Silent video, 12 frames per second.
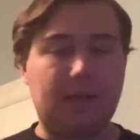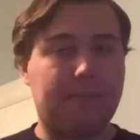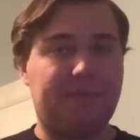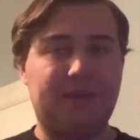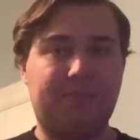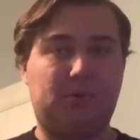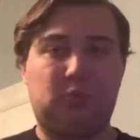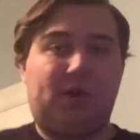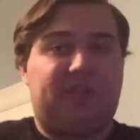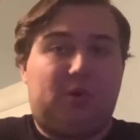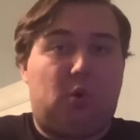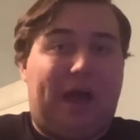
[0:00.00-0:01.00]
people
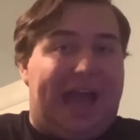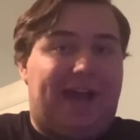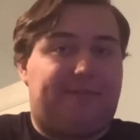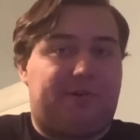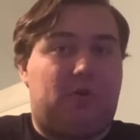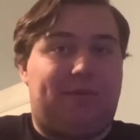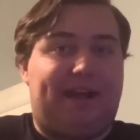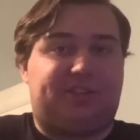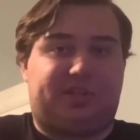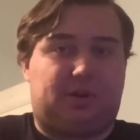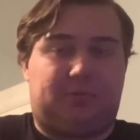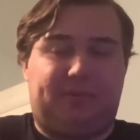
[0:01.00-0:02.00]
with who have no
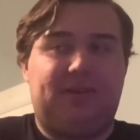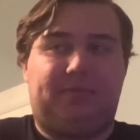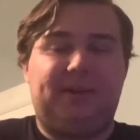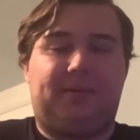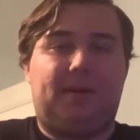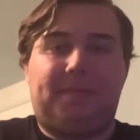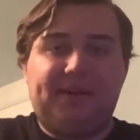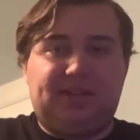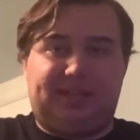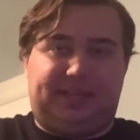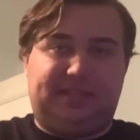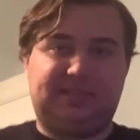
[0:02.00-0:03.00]
magical
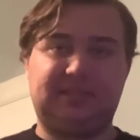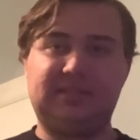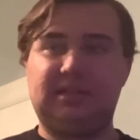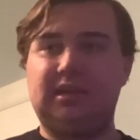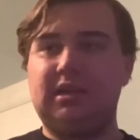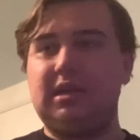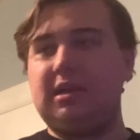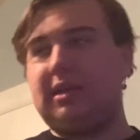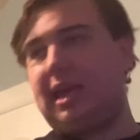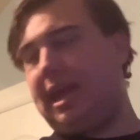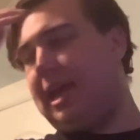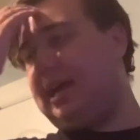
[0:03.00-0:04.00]
abilities.
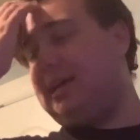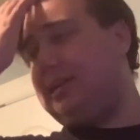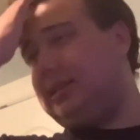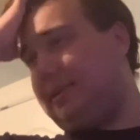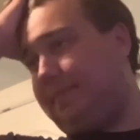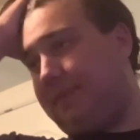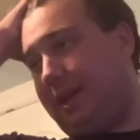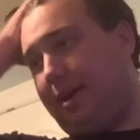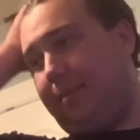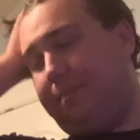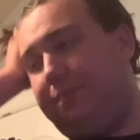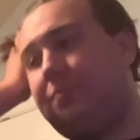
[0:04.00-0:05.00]
And um,